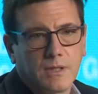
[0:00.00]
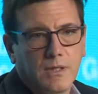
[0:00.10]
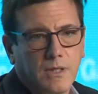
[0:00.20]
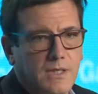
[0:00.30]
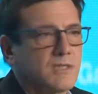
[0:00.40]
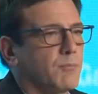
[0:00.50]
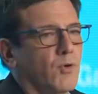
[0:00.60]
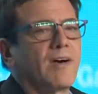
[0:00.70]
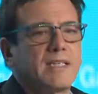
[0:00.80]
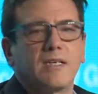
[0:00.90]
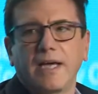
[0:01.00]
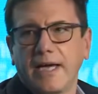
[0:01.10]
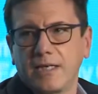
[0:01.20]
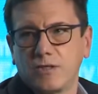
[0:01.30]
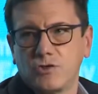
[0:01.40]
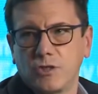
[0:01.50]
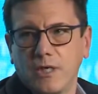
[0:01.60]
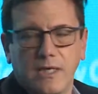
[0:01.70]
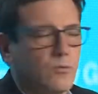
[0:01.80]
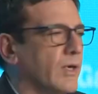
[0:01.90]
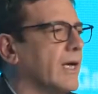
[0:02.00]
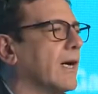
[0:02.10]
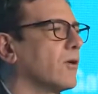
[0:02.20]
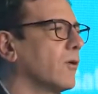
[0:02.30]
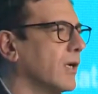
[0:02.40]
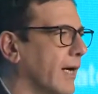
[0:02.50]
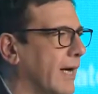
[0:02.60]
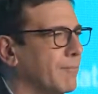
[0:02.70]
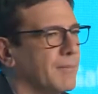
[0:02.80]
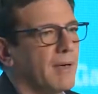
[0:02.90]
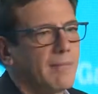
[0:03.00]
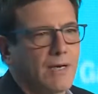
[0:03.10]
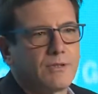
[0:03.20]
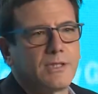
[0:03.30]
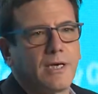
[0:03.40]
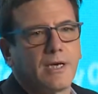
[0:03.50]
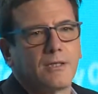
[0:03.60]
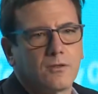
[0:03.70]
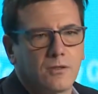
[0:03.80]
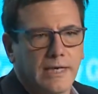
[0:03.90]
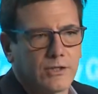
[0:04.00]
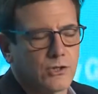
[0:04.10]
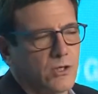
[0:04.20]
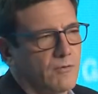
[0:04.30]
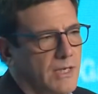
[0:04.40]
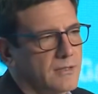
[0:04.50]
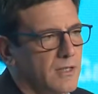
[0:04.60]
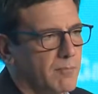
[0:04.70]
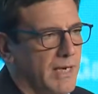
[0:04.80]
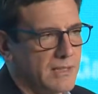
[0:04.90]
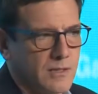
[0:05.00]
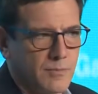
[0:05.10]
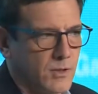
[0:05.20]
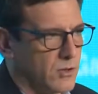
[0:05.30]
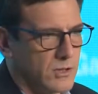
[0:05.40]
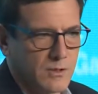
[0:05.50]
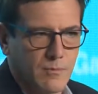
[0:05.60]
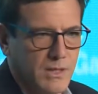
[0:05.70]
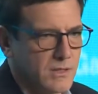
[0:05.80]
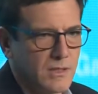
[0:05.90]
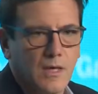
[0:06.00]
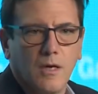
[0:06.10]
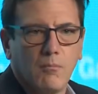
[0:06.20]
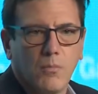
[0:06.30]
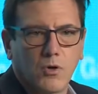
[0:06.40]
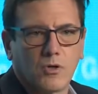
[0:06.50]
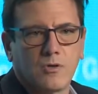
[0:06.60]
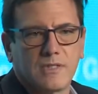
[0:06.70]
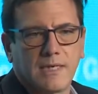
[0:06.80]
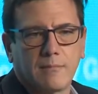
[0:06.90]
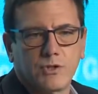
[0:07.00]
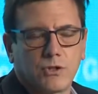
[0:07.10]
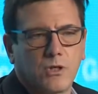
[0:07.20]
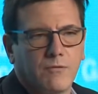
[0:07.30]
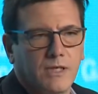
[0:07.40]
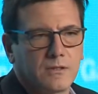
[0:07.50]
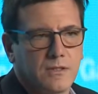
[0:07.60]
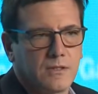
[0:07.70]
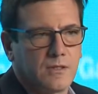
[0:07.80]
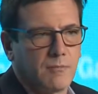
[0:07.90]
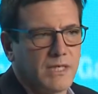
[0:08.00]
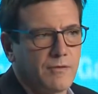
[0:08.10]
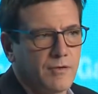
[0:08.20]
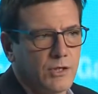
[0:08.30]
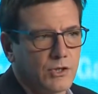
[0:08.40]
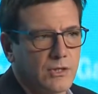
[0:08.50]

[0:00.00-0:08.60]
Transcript: is providing energy, and we are all happy about the introduction of electric buses because it means more consumption of electricity by definition.